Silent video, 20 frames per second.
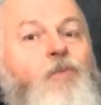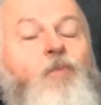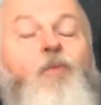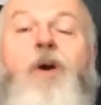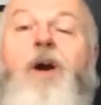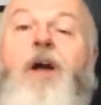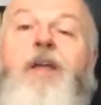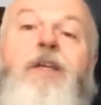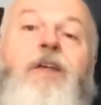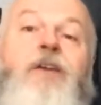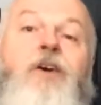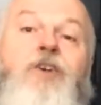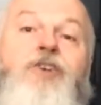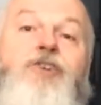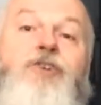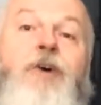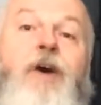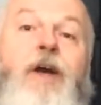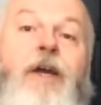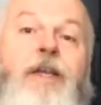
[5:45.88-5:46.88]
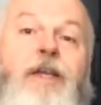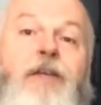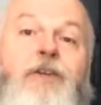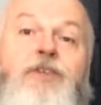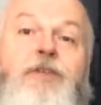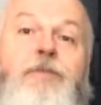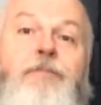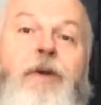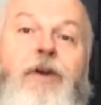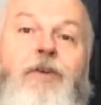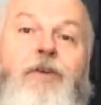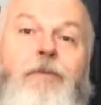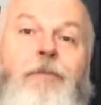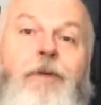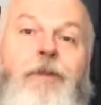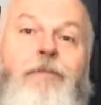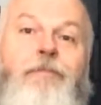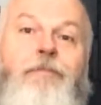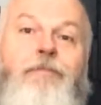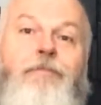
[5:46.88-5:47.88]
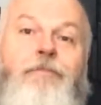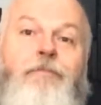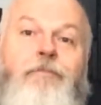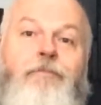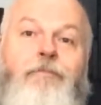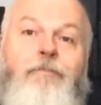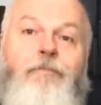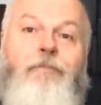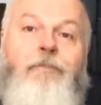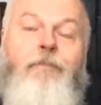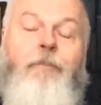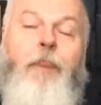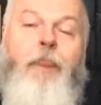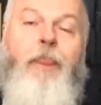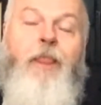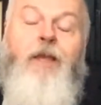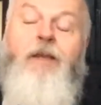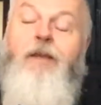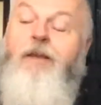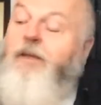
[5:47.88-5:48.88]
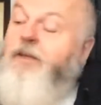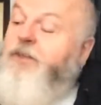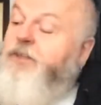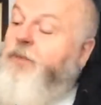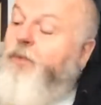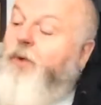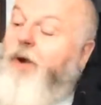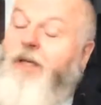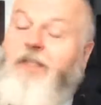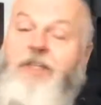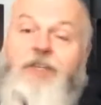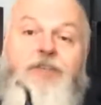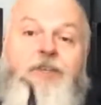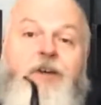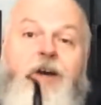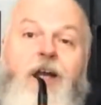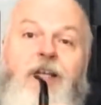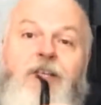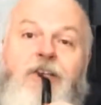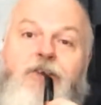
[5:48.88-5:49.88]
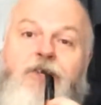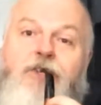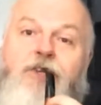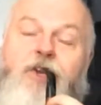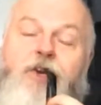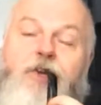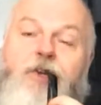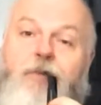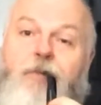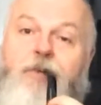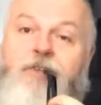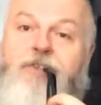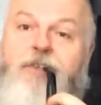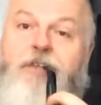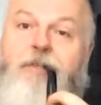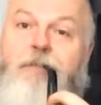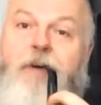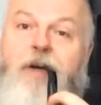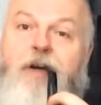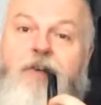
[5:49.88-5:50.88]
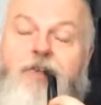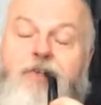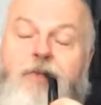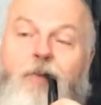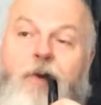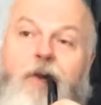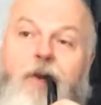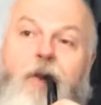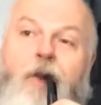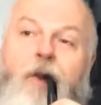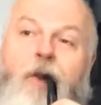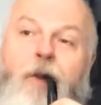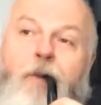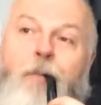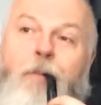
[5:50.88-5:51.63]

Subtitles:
why don't I try and experiment? So what I decided to do was this past week,